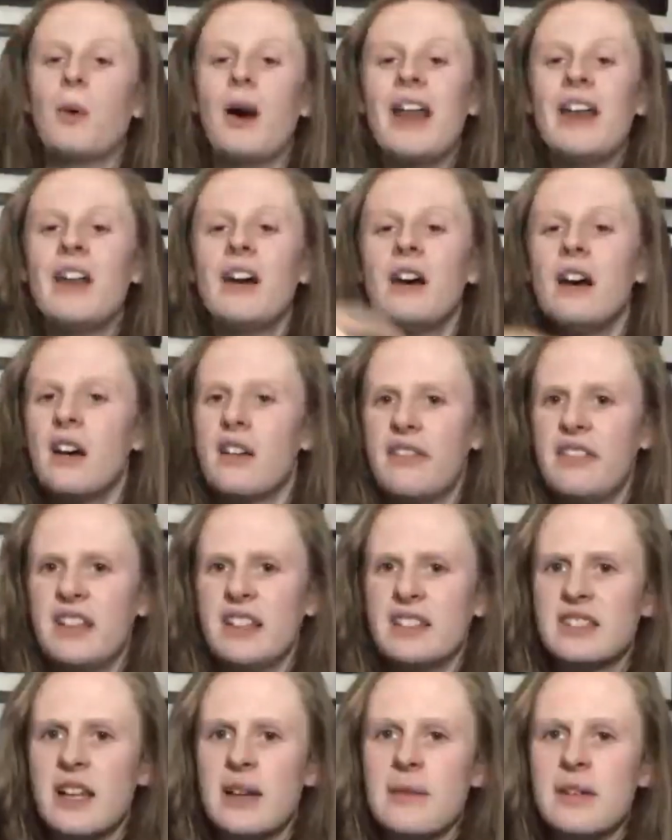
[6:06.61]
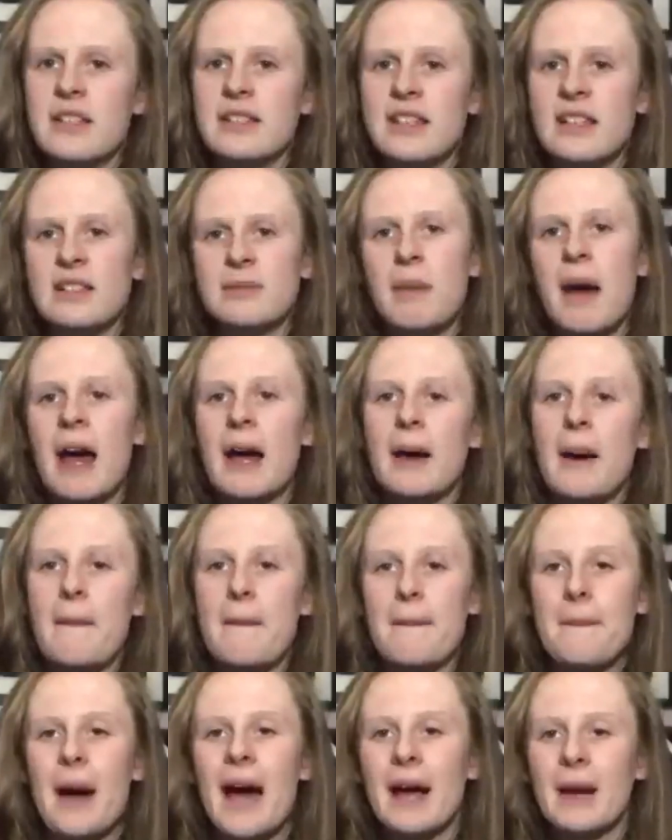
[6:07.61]
Wemmer, I think his name is, is back
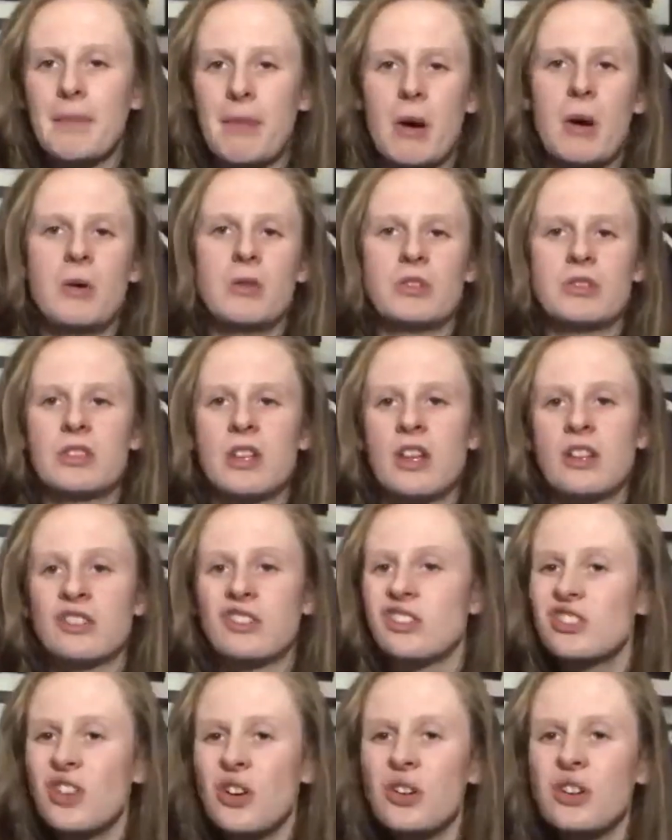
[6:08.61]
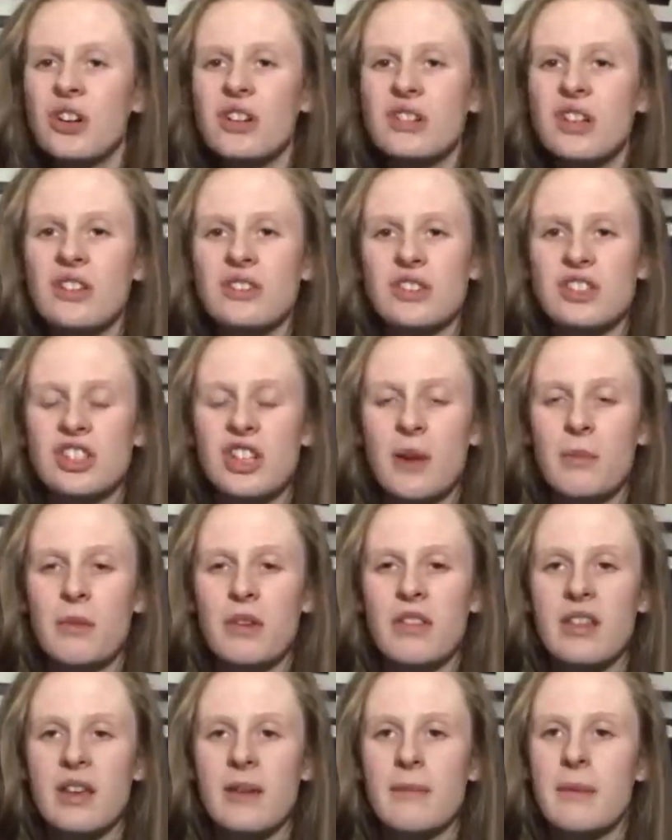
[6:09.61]
back post. Sissoko doesn't jump
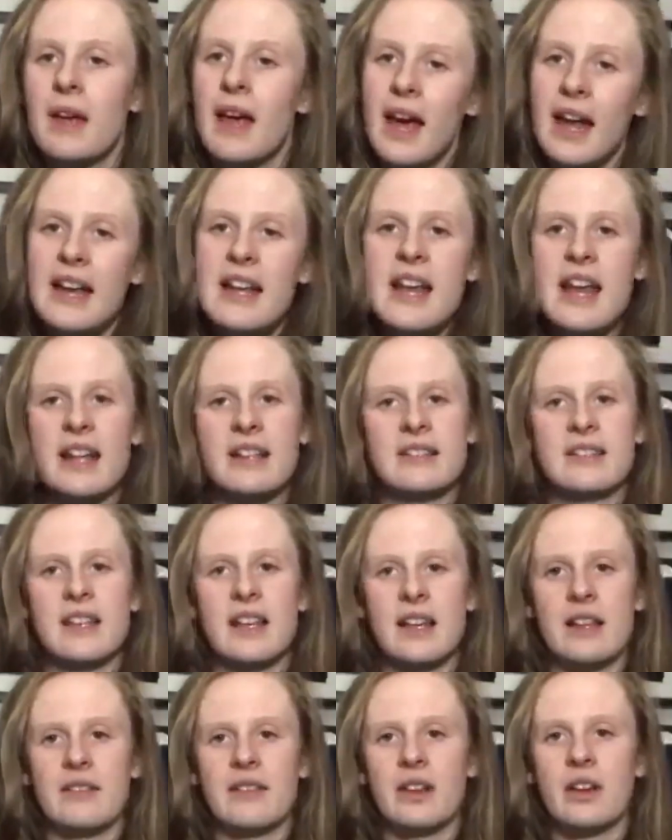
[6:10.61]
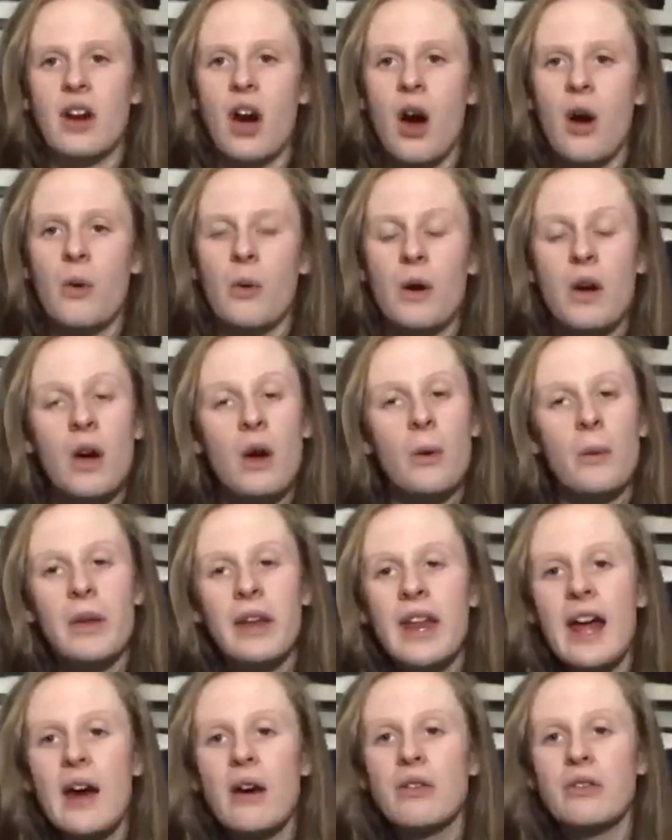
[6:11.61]
with him and he heads it in the goal.
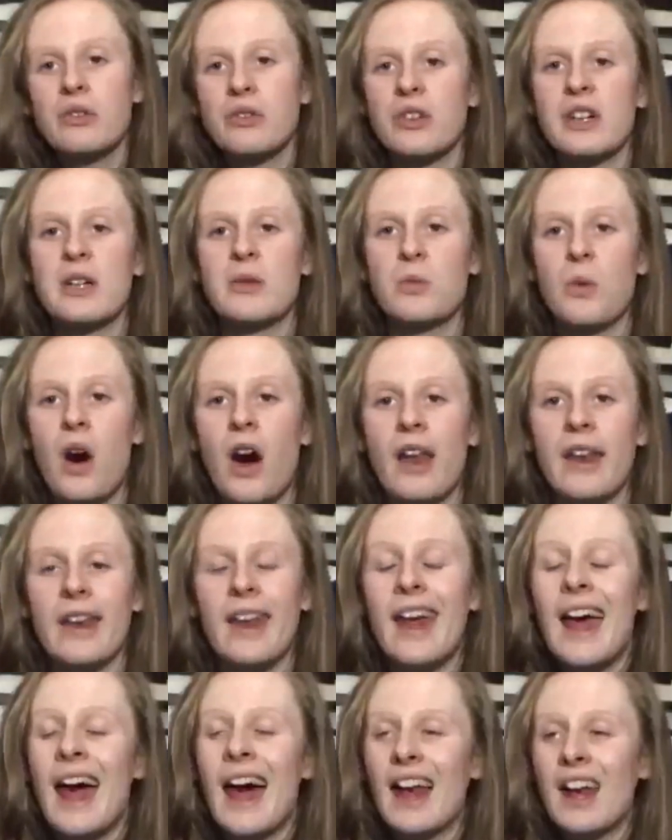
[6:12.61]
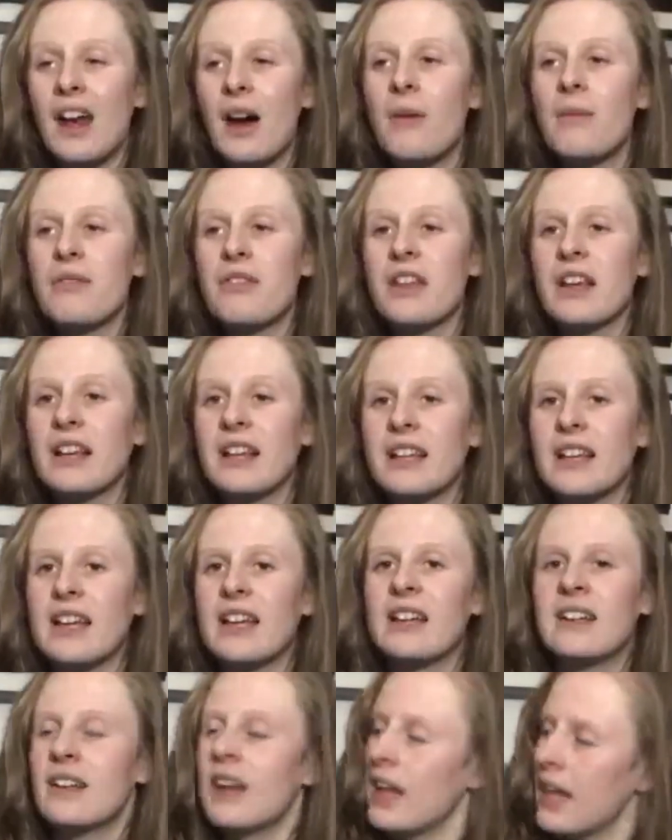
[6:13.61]
We're now 3-1. And I'm
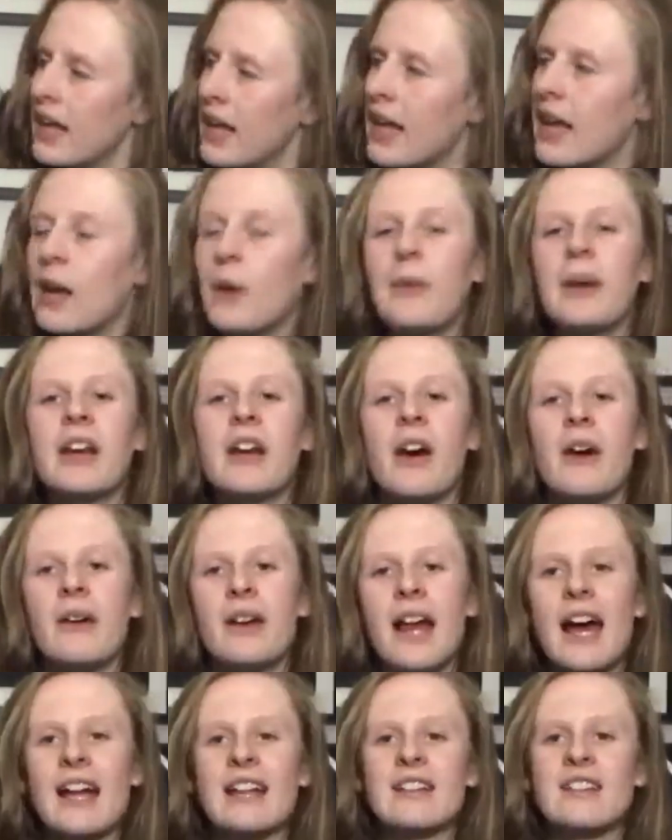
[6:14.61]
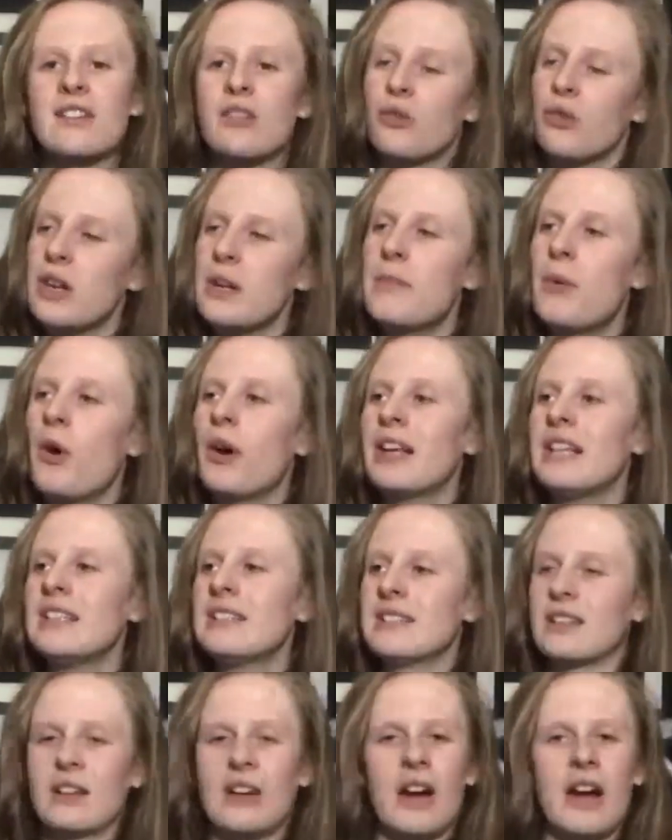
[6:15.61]
thinking, here we go, lads. Three
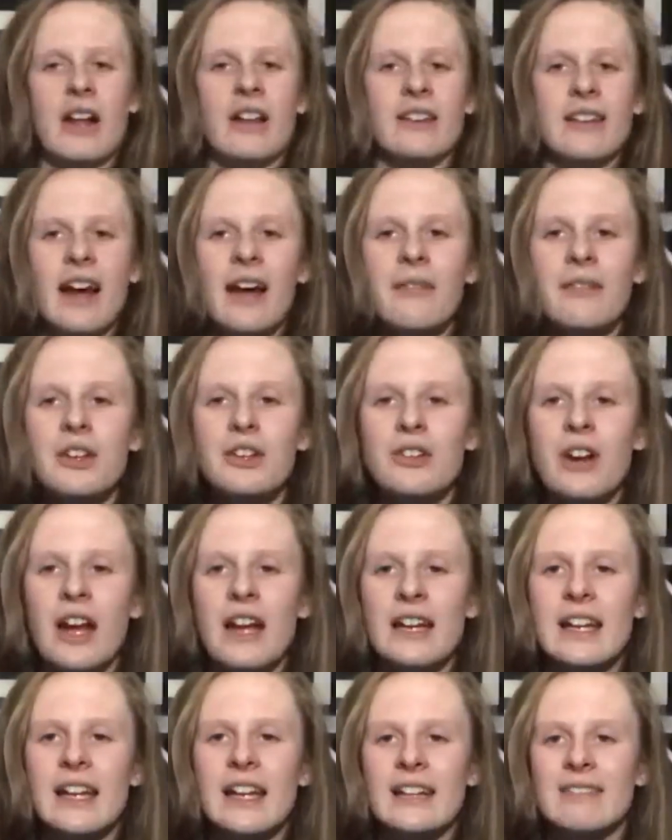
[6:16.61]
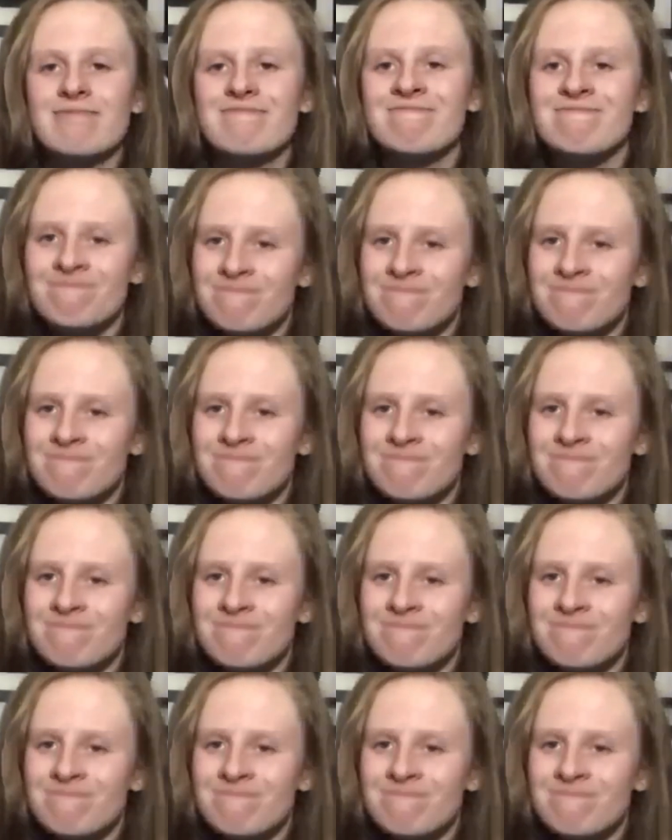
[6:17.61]
points are going down the drain here.